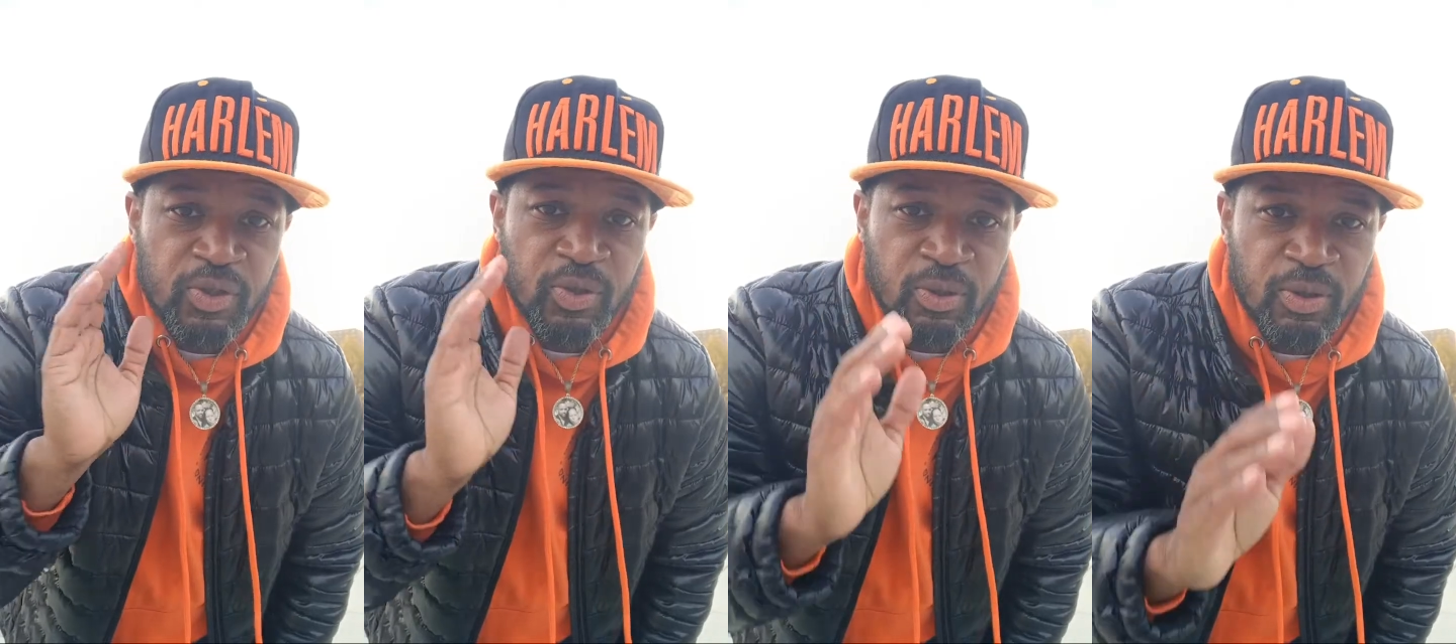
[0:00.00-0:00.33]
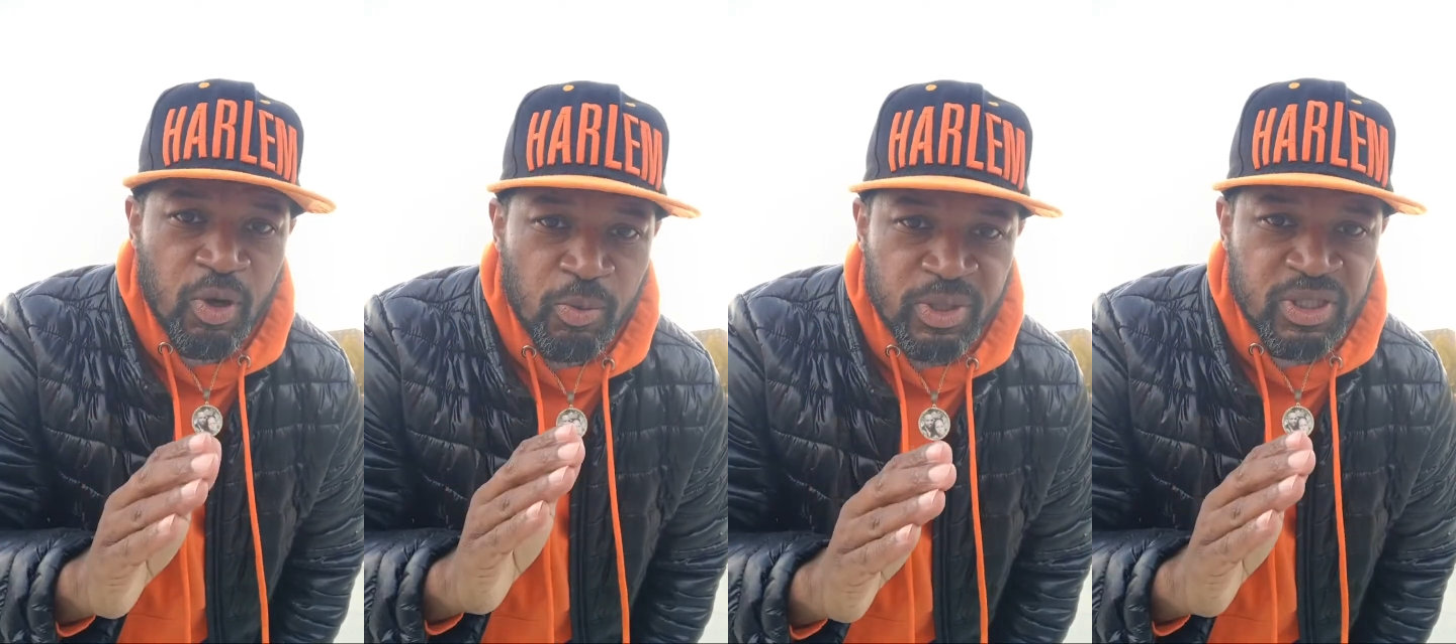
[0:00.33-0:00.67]
who don't
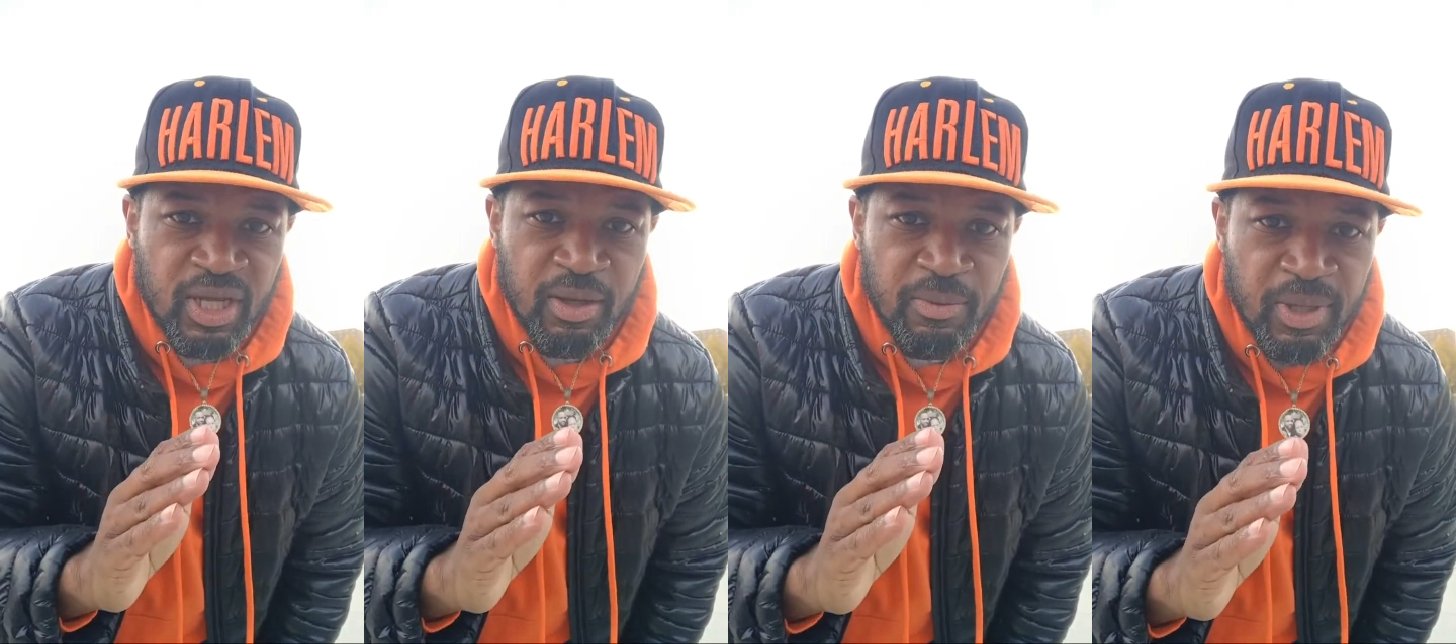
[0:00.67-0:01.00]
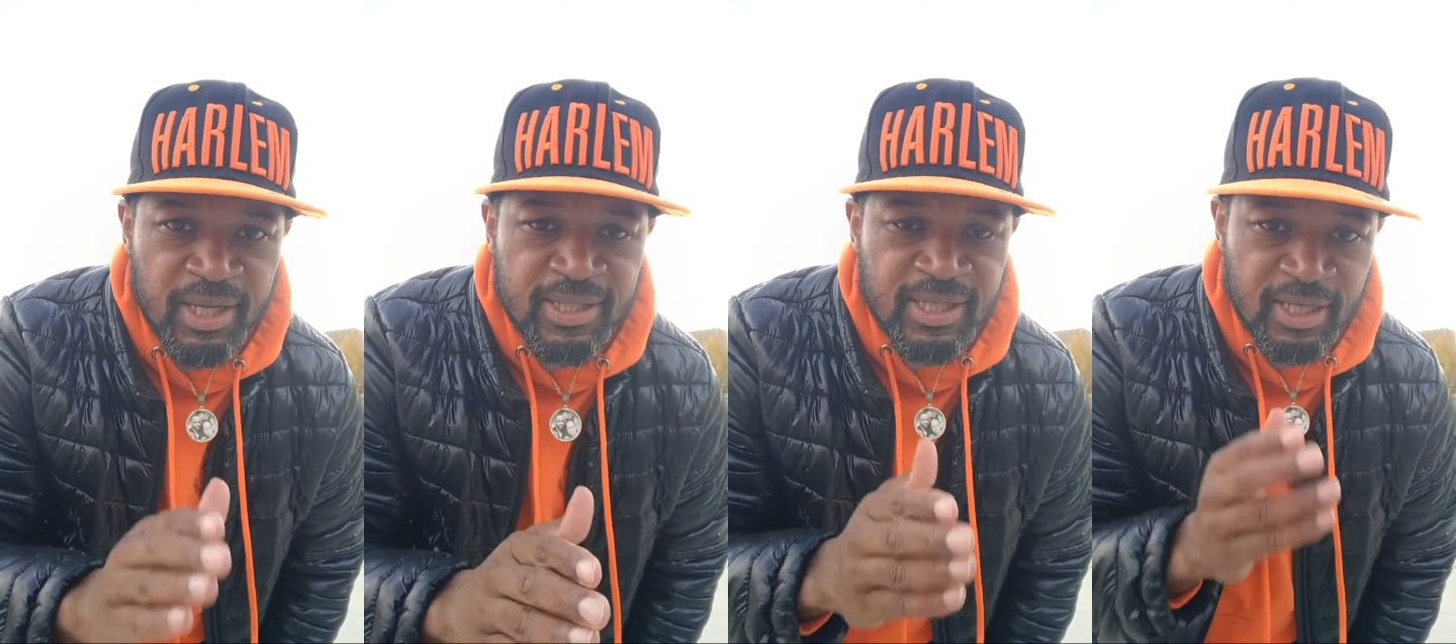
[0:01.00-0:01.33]
know what chamber
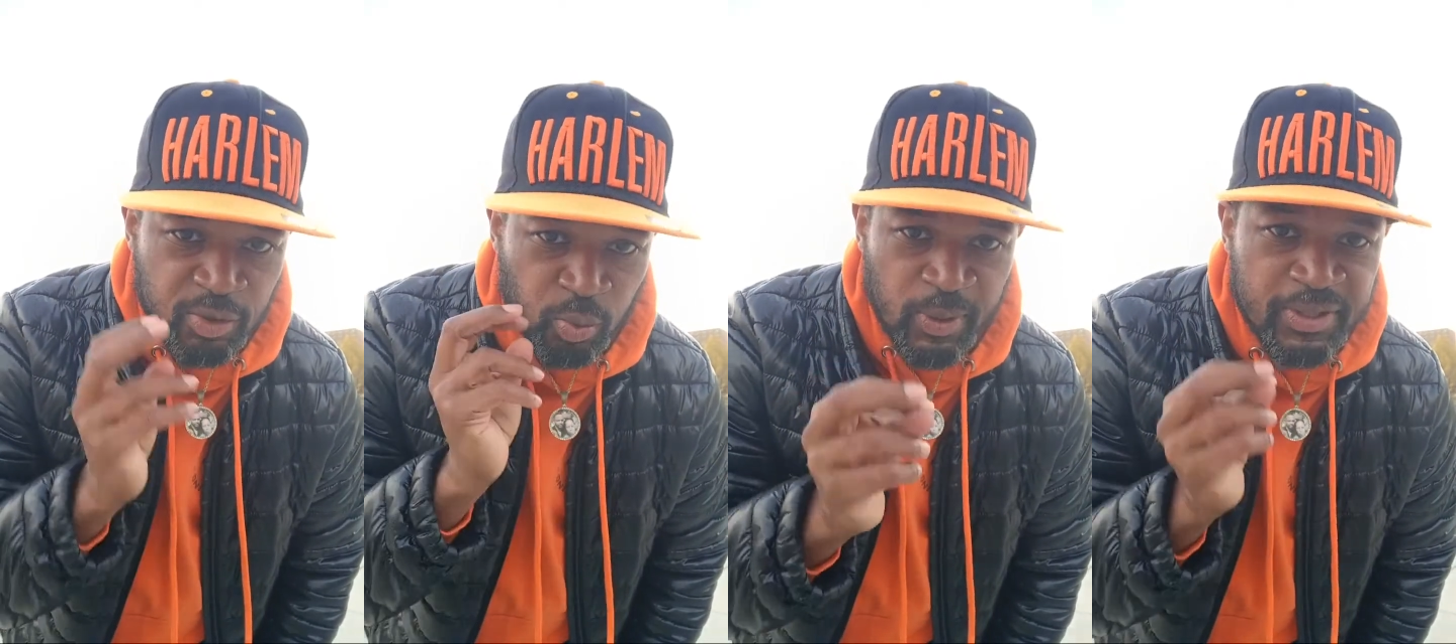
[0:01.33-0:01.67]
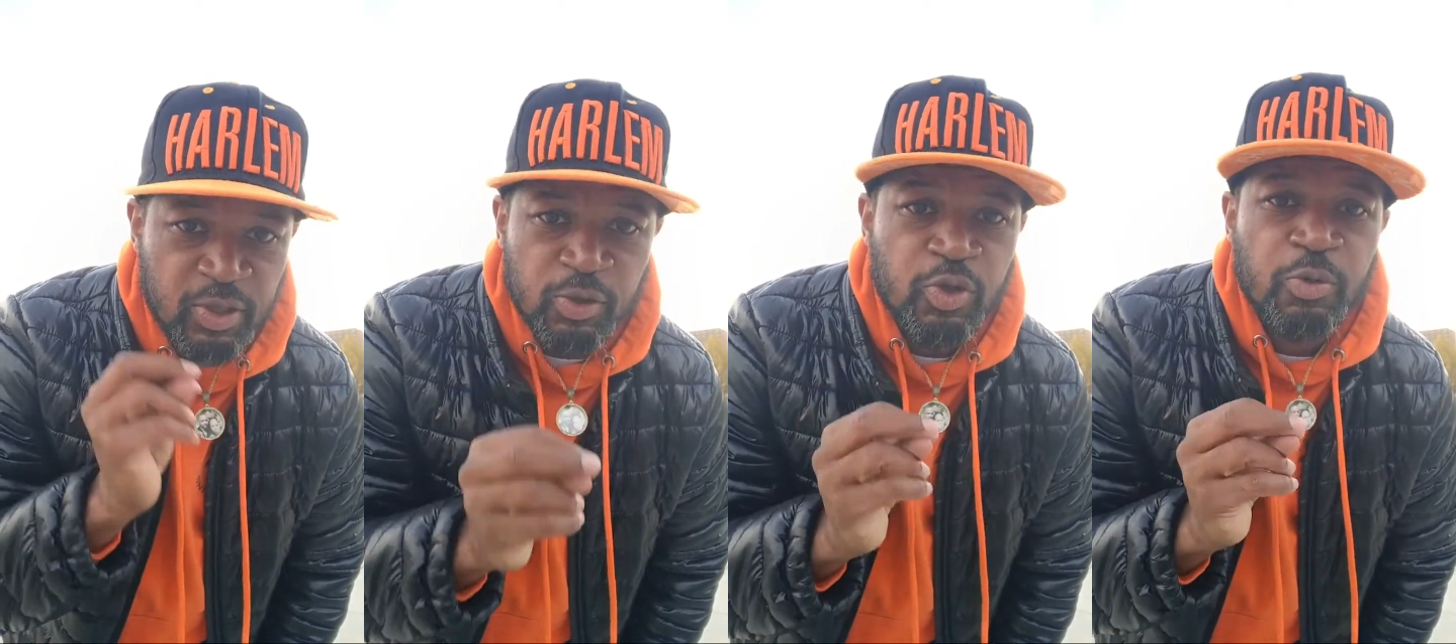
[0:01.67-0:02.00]
is
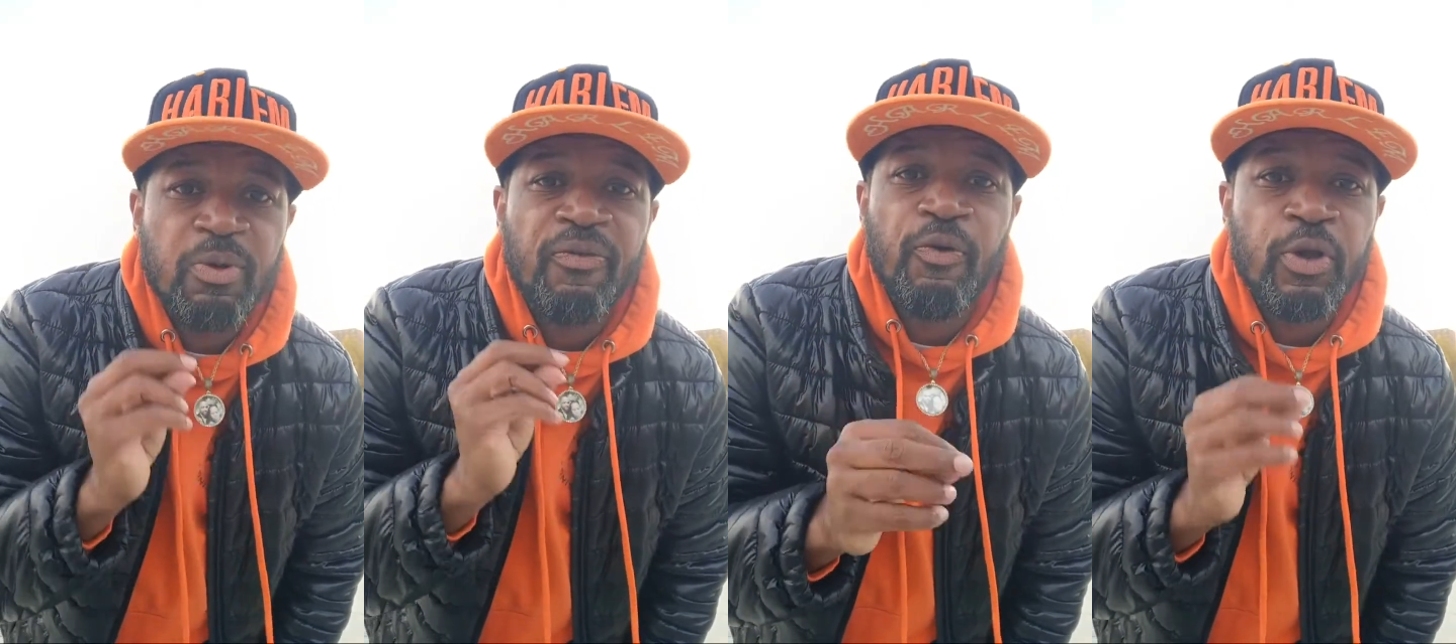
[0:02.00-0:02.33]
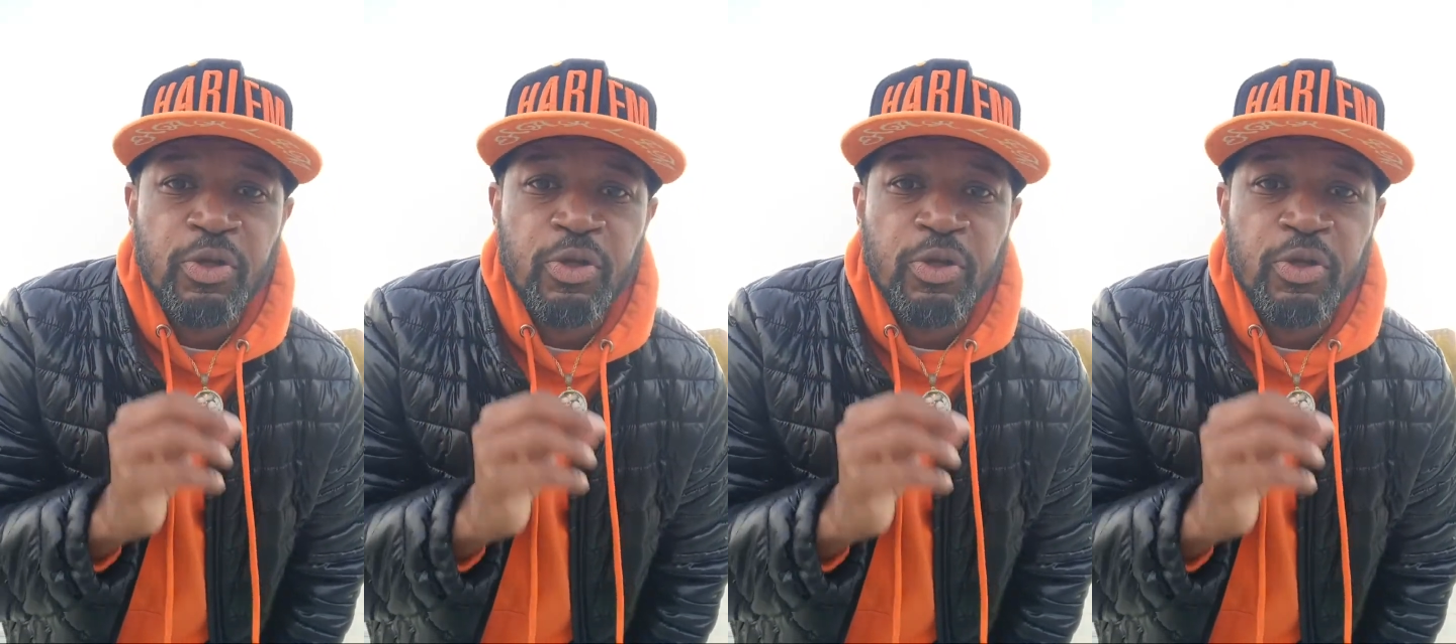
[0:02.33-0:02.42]
what you do before